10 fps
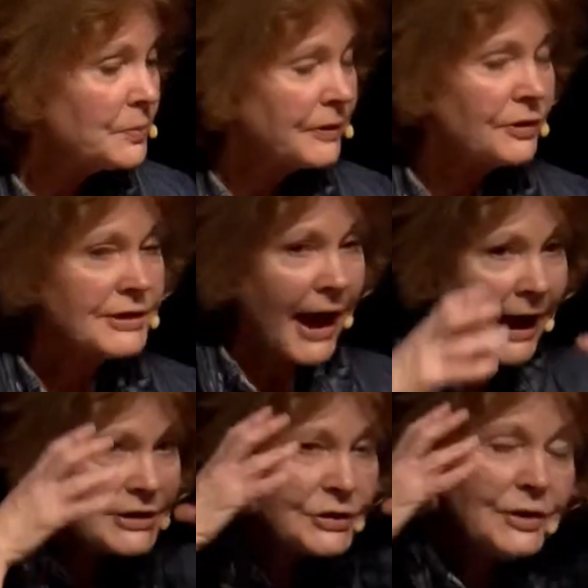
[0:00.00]
but there's
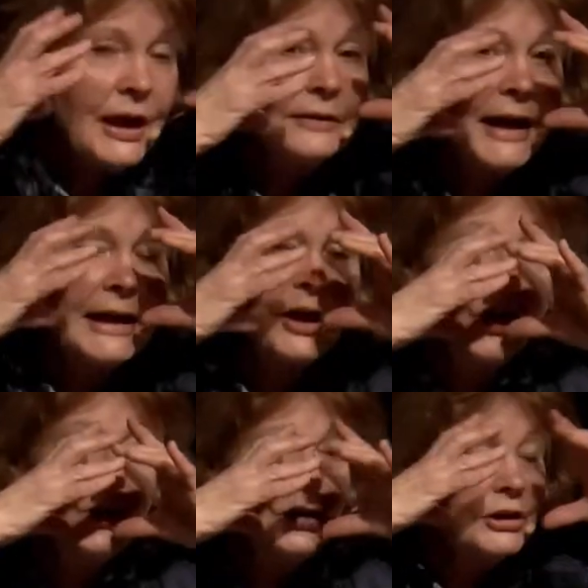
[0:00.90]
actually like
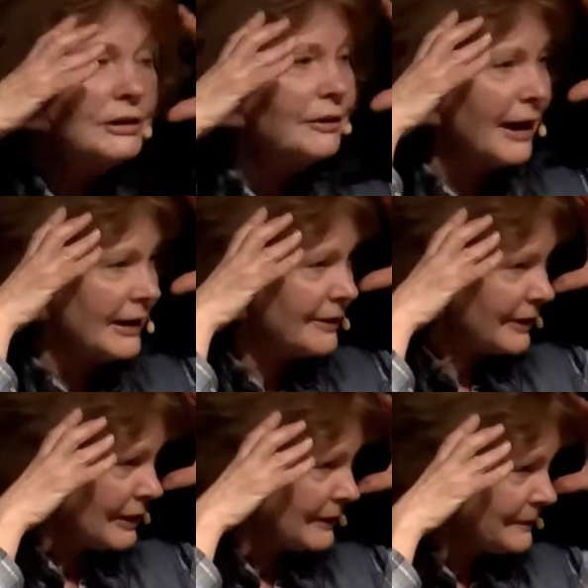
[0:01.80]
a hood like thing.